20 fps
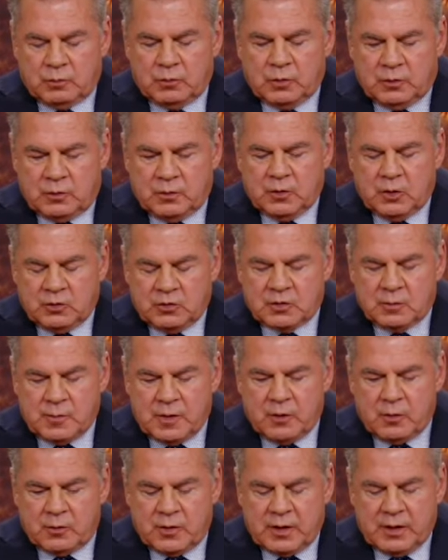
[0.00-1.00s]
we'll do some
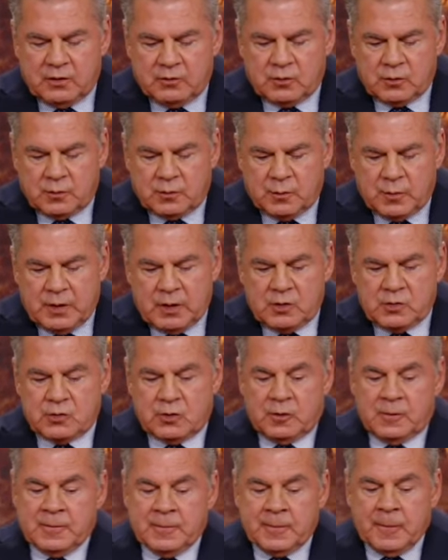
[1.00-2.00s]
other things,
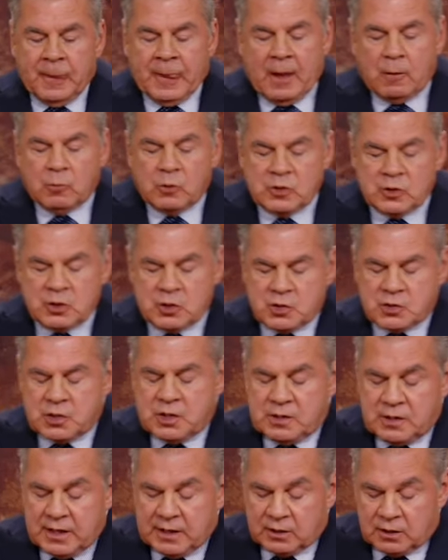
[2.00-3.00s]
minister. I wanted you to see
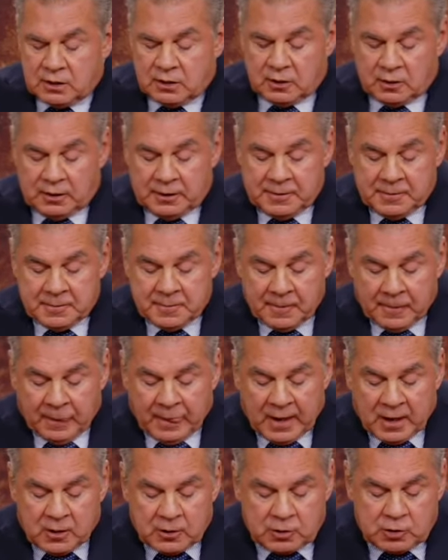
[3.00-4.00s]
that clearly.
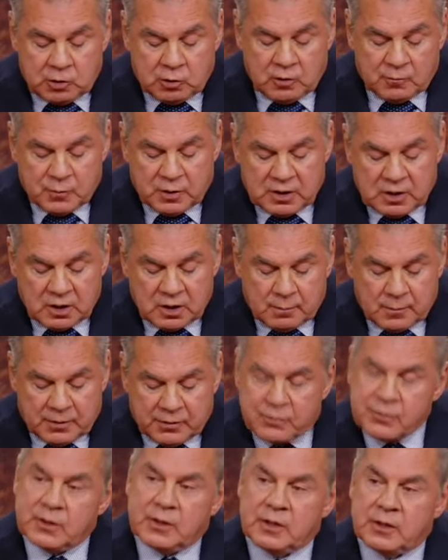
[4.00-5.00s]
You have become a
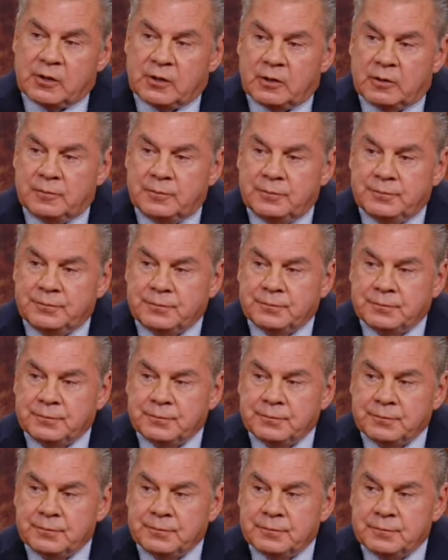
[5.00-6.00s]
theater.
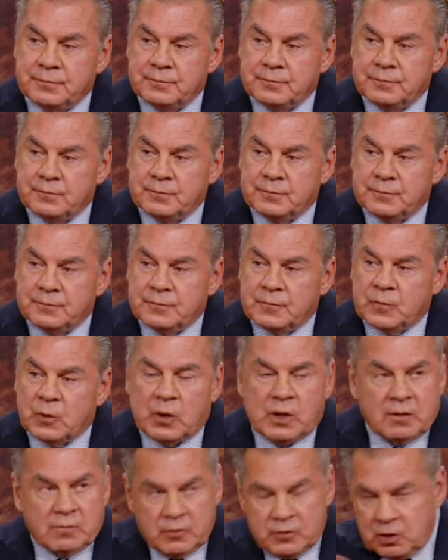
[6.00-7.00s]

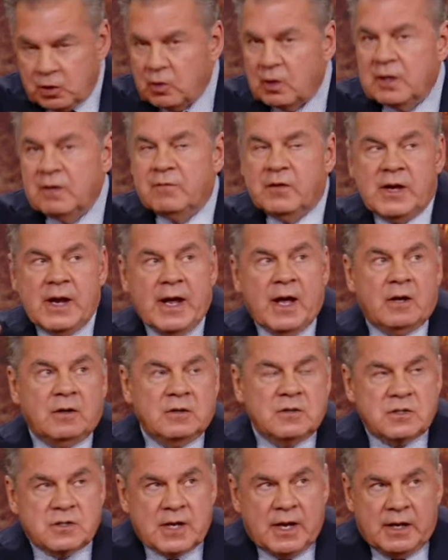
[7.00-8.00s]
Whatever you're living out
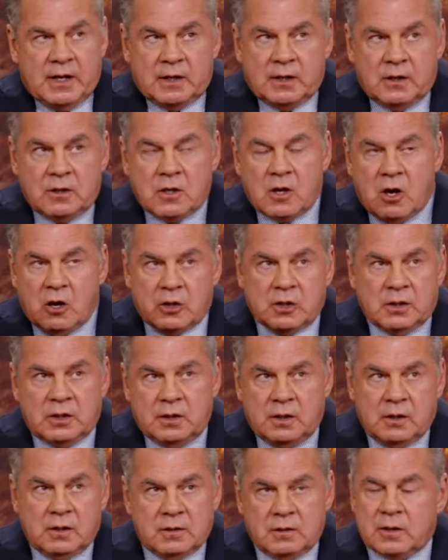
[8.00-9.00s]
and saying and
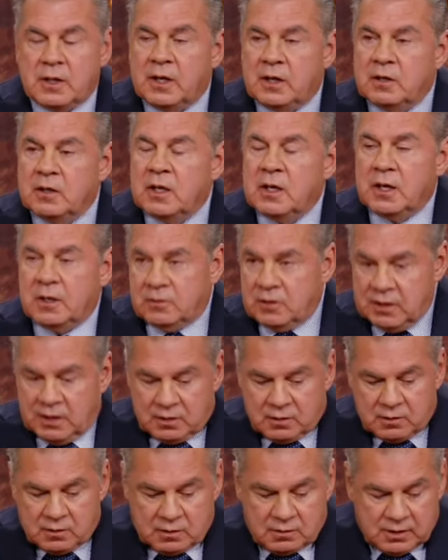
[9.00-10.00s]
talking thing in,
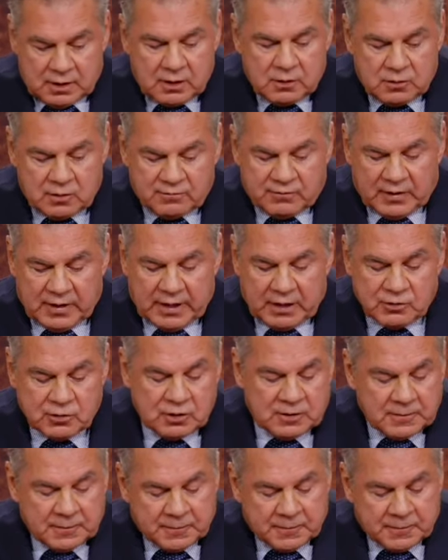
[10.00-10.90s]
in, in the flesh,